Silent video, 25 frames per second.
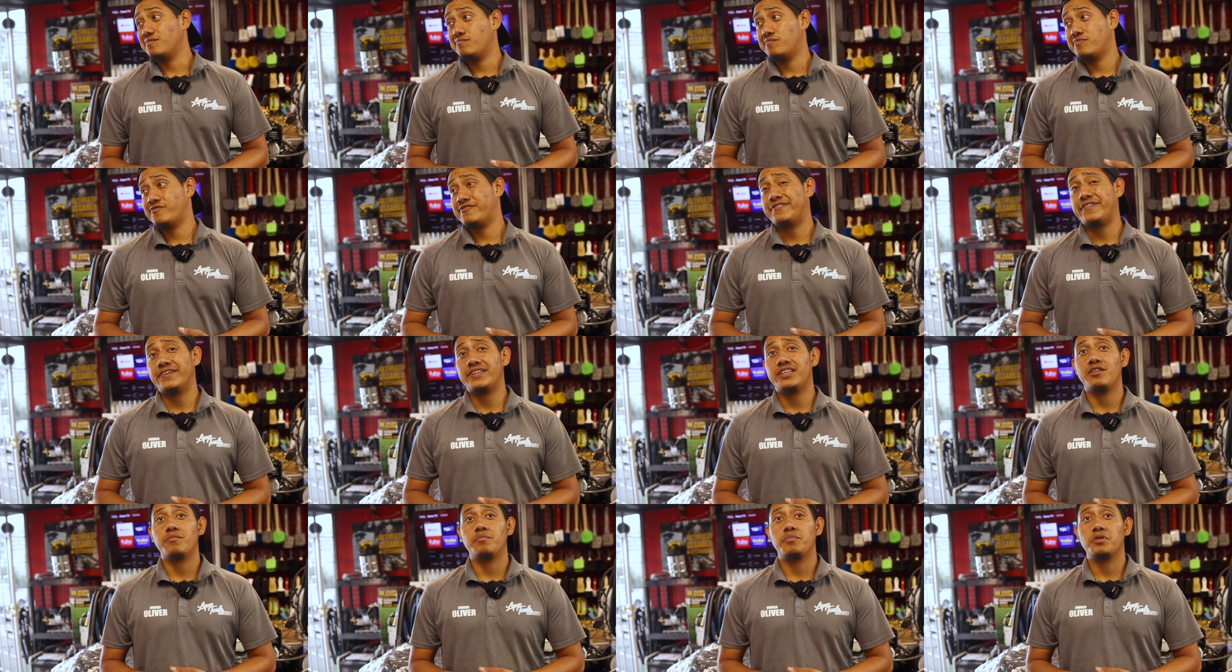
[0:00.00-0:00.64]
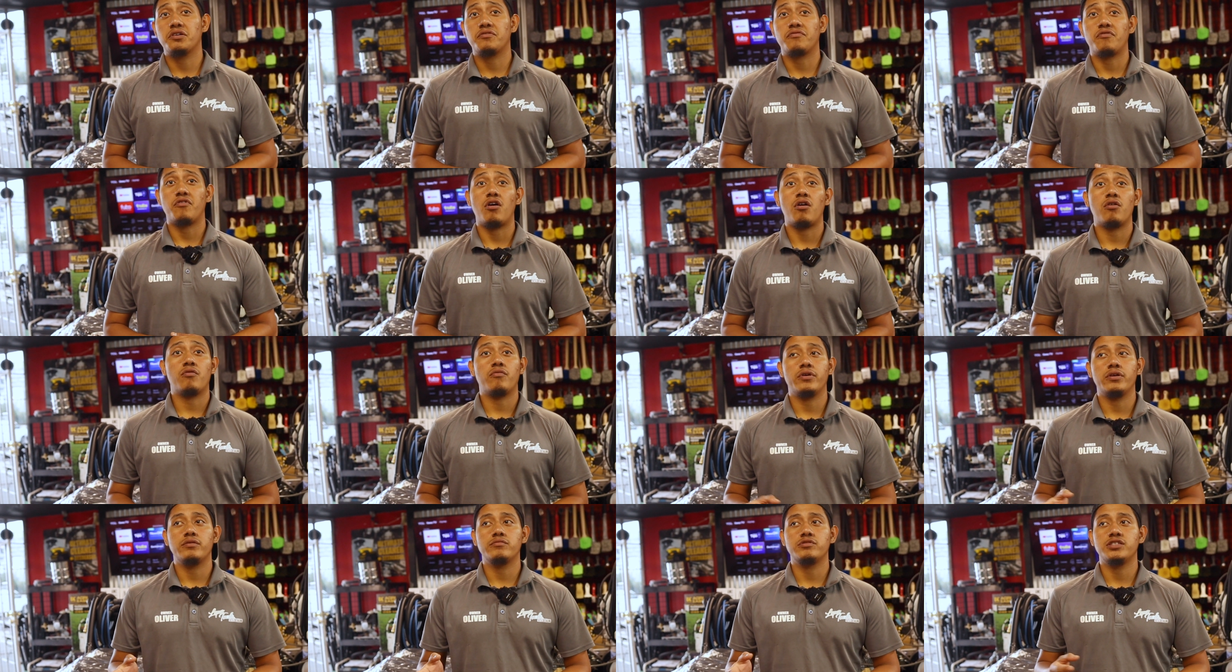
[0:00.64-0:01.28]
$50 for
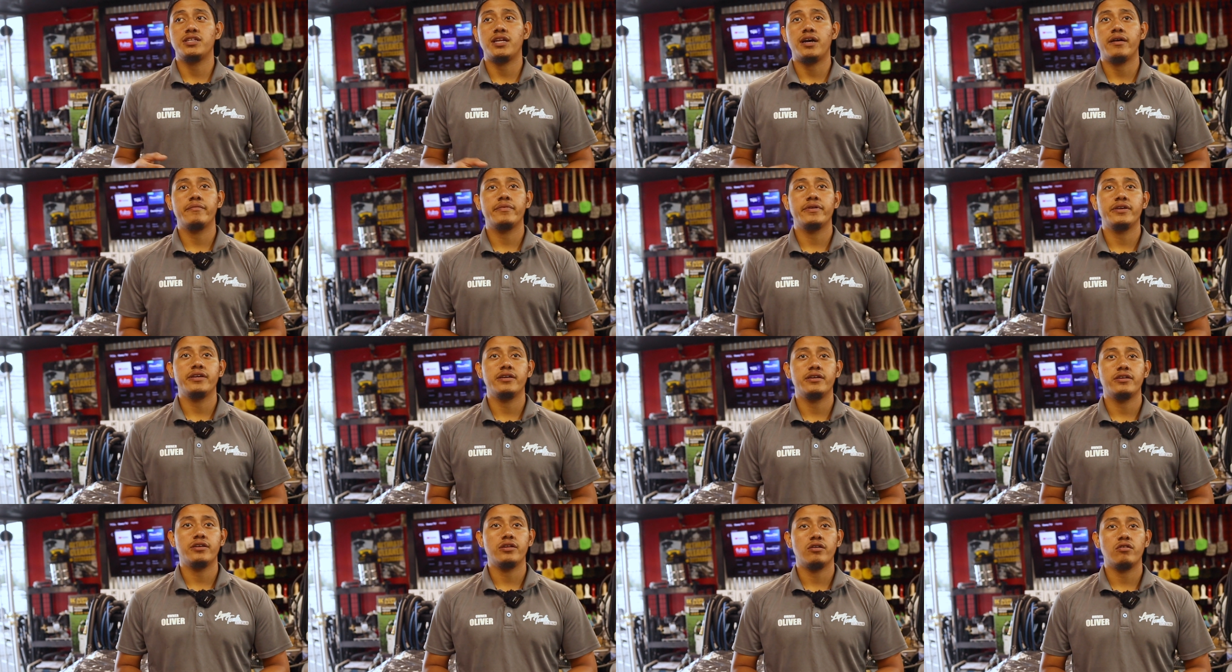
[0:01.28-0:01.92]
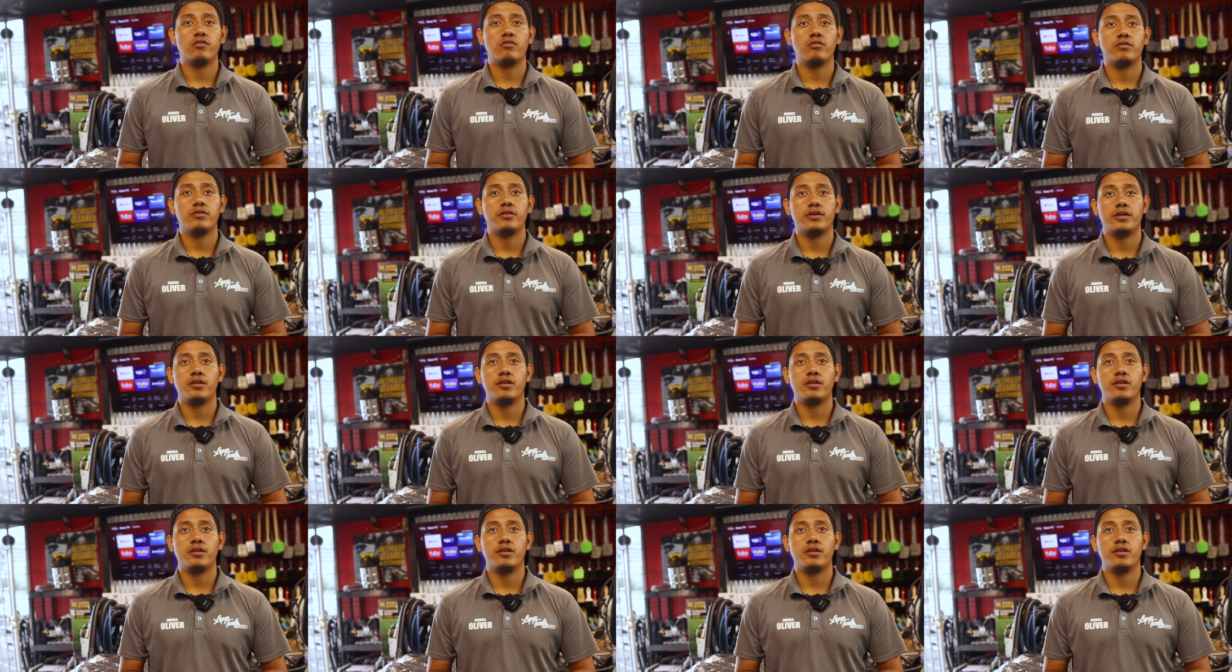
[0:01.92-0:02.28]
all rims, and that'd be it, you know,